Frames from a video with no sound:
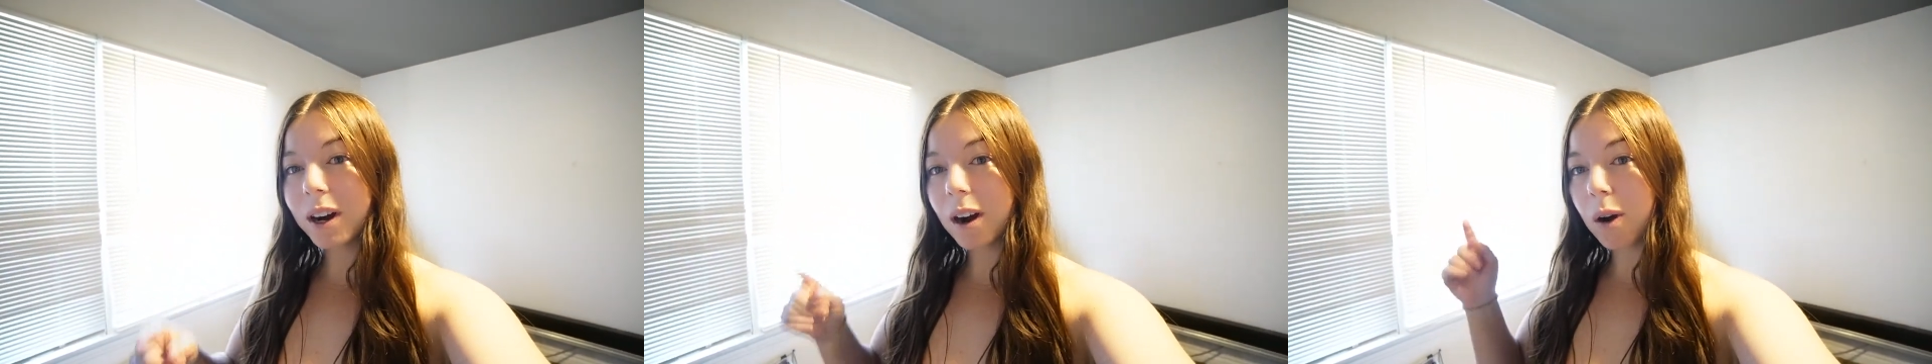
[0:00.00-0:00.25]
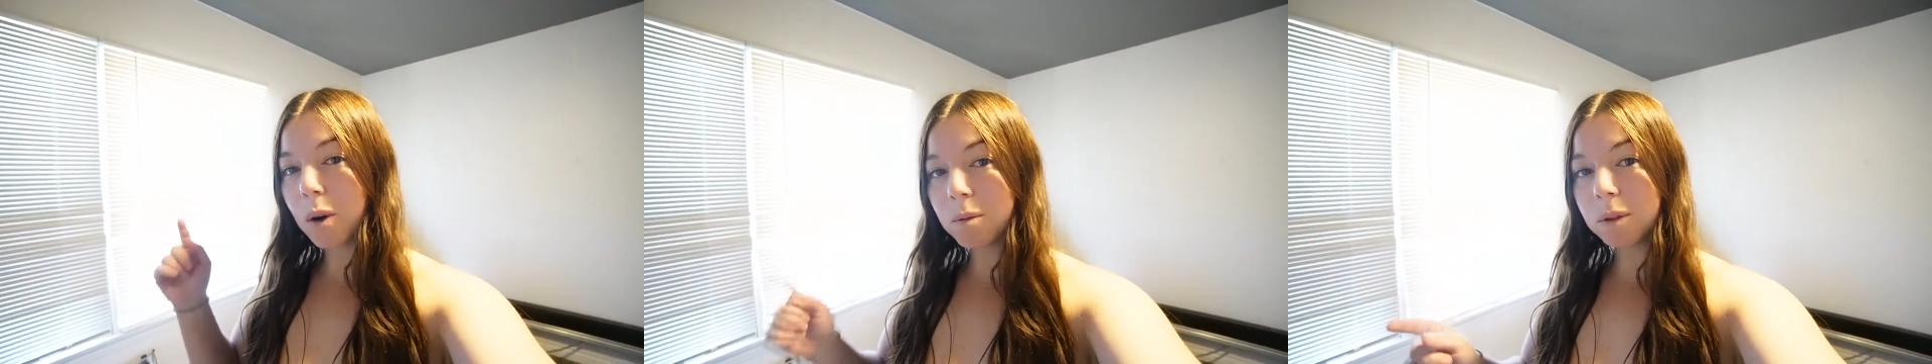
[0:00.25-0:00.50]
We
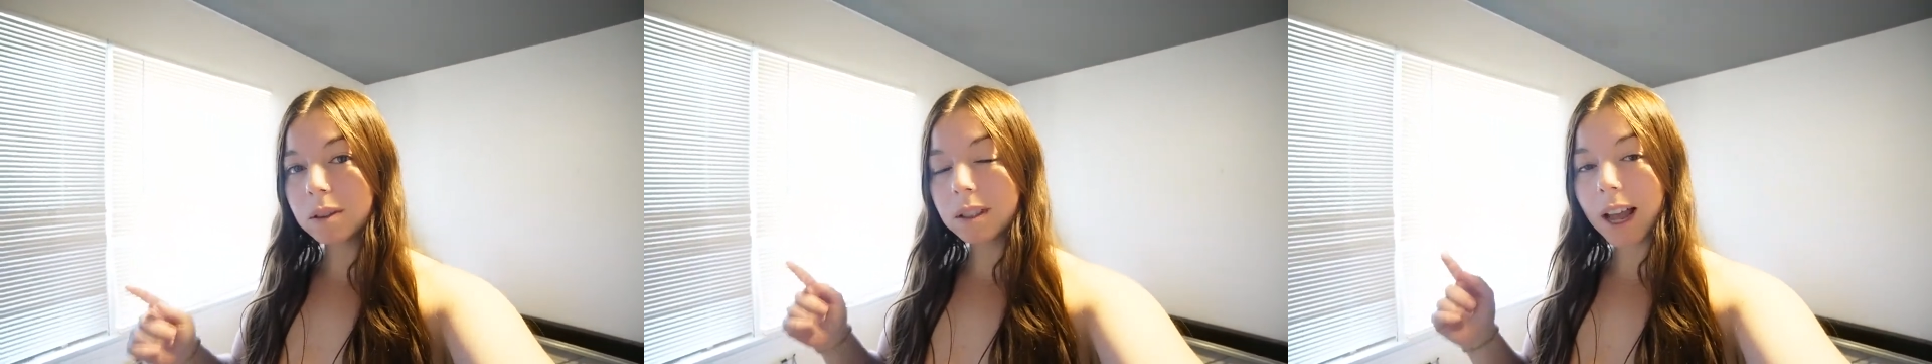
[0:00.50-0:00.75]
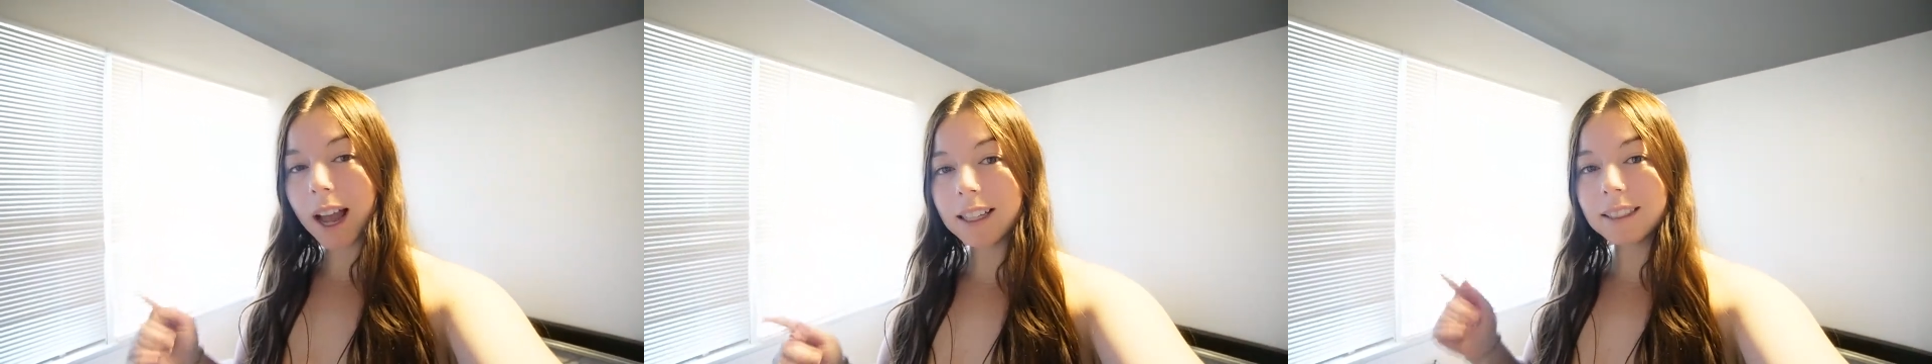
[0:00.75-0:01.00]
are
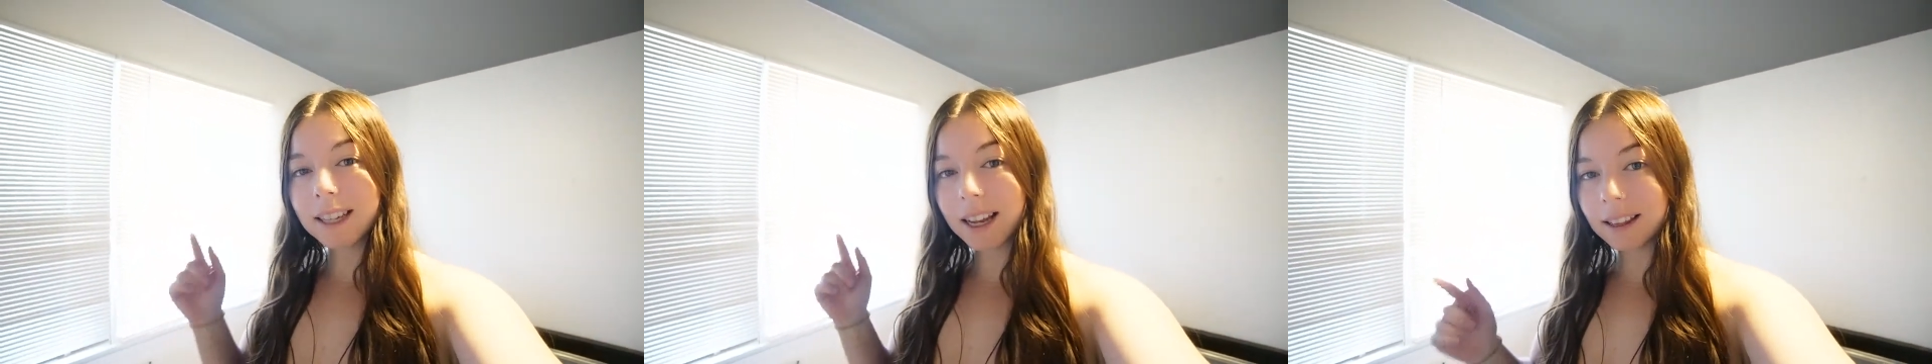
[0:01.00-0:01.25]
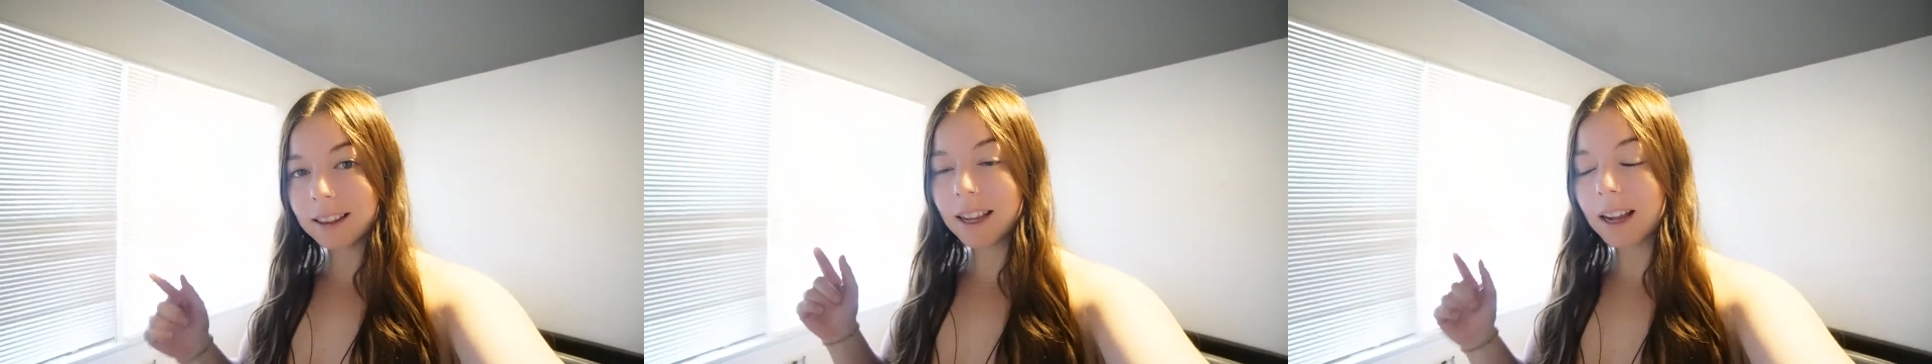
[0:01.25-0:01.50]
almost at
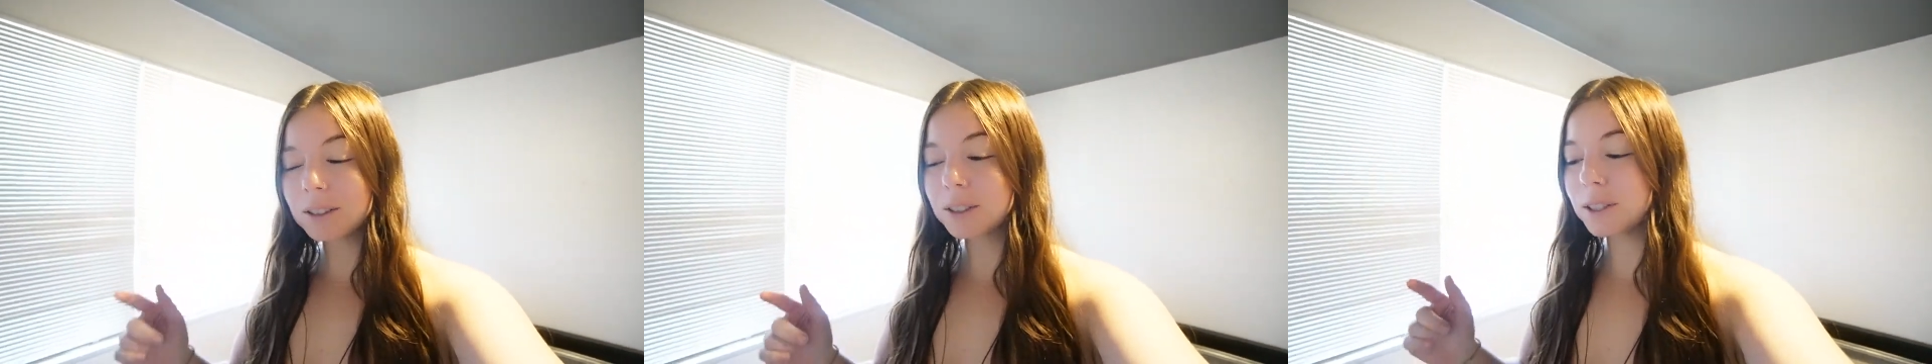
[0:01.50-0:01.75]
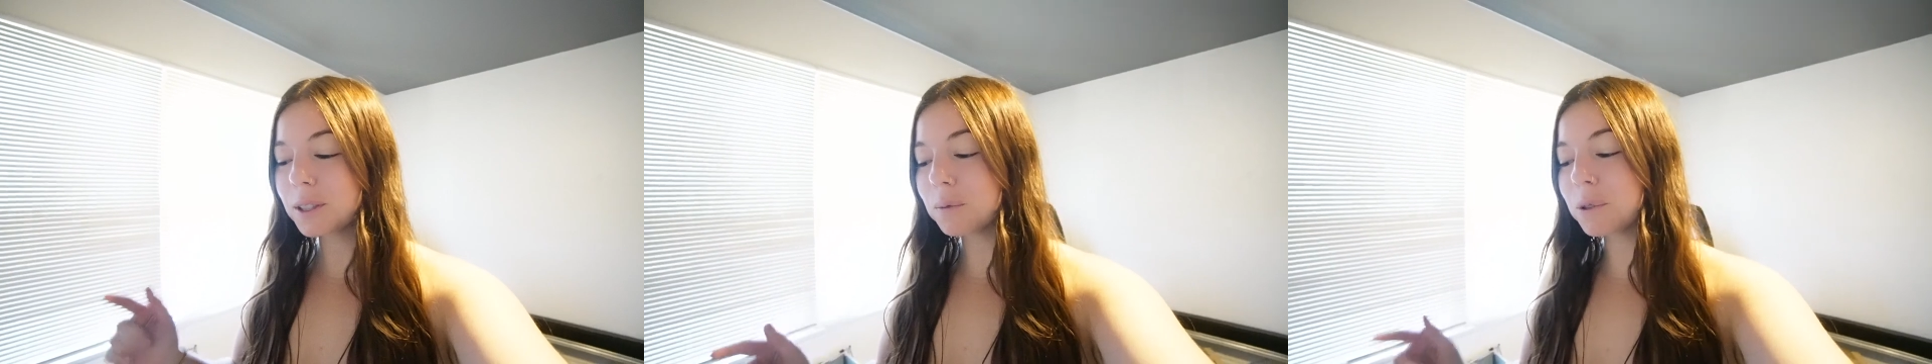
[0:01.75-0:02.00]

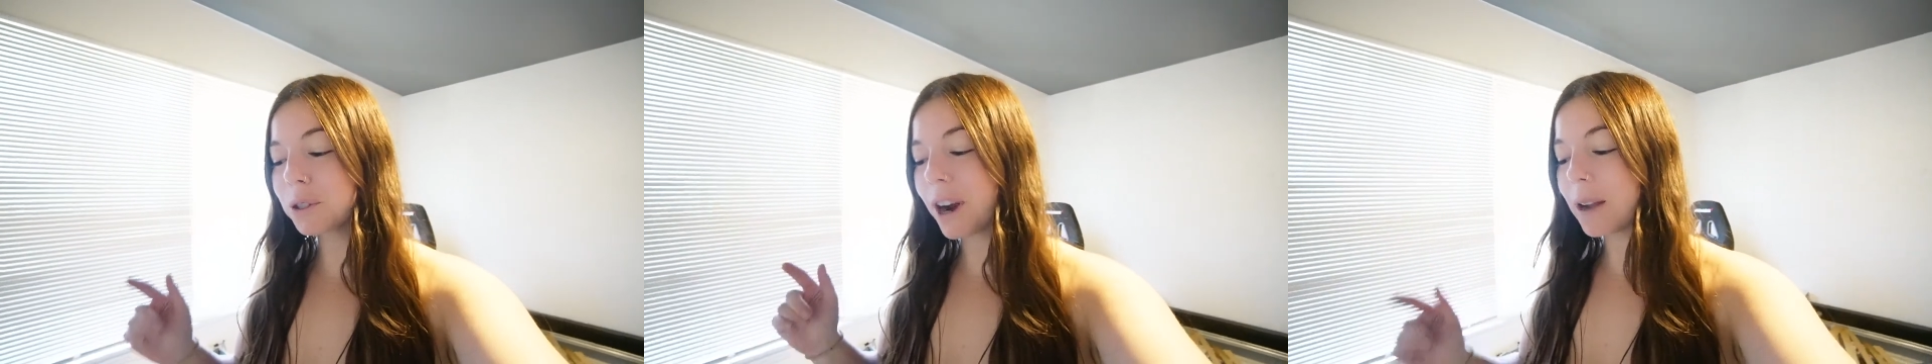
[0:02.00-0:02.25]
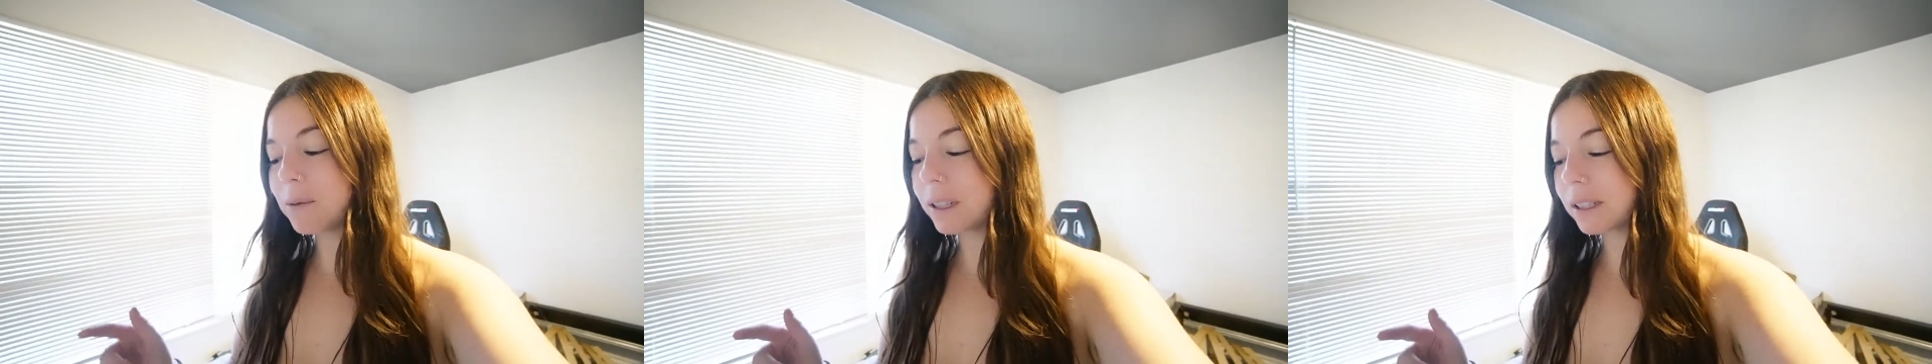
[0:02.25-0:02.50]
10,000
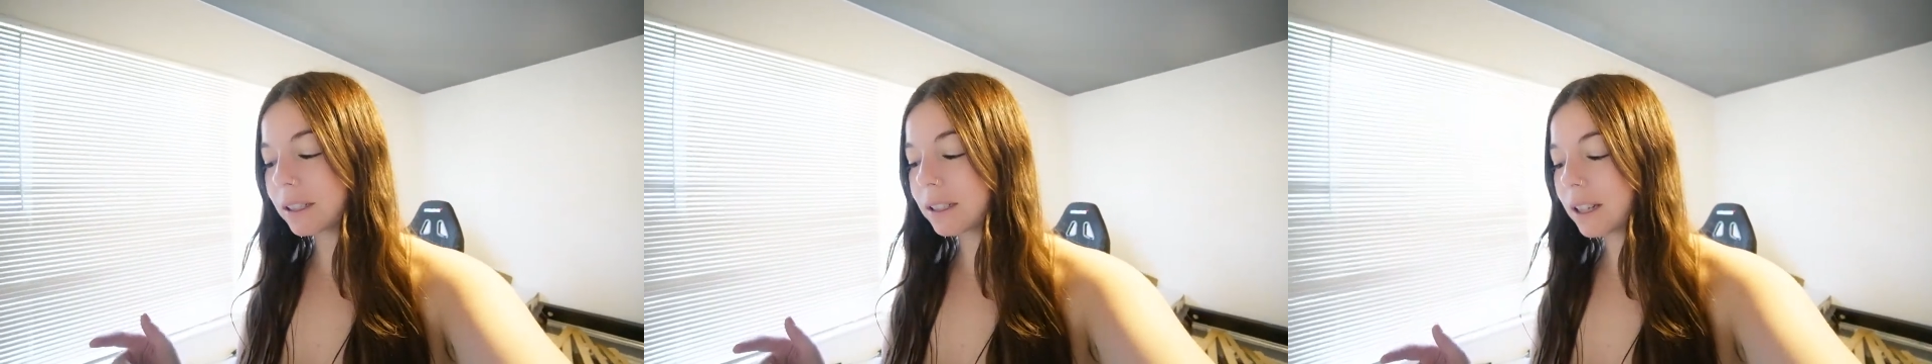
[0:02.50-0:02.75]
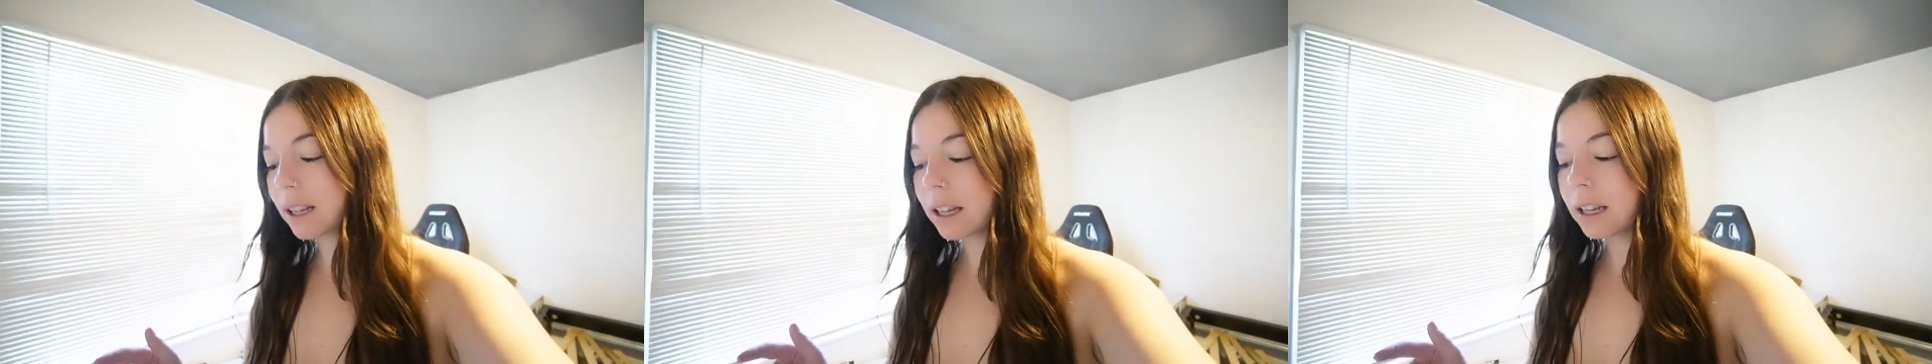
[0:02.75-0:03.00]

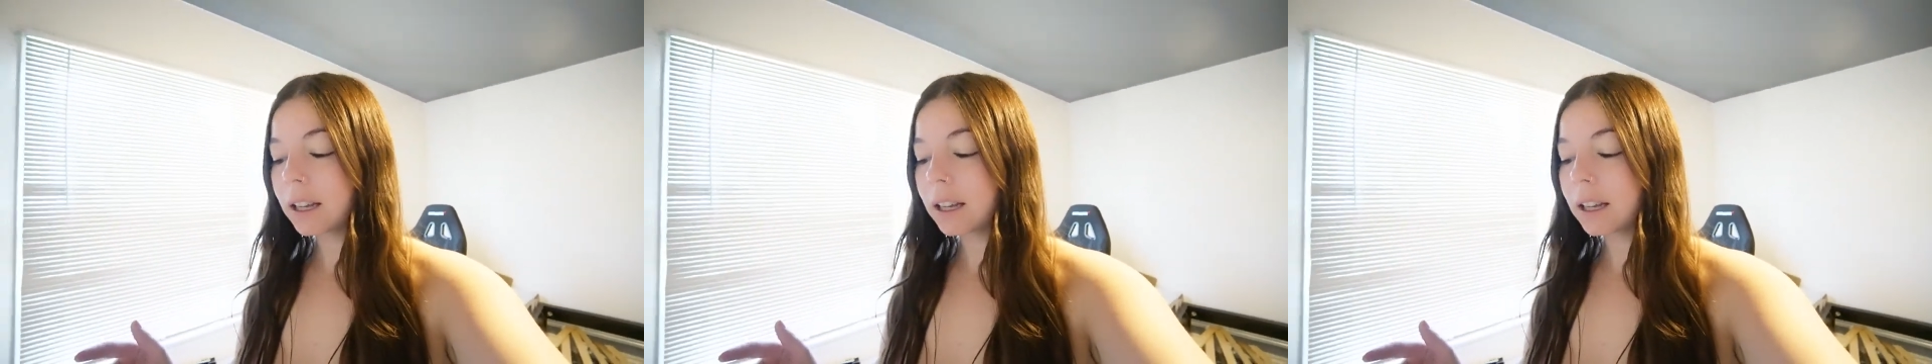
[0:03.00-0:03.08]
subscribers.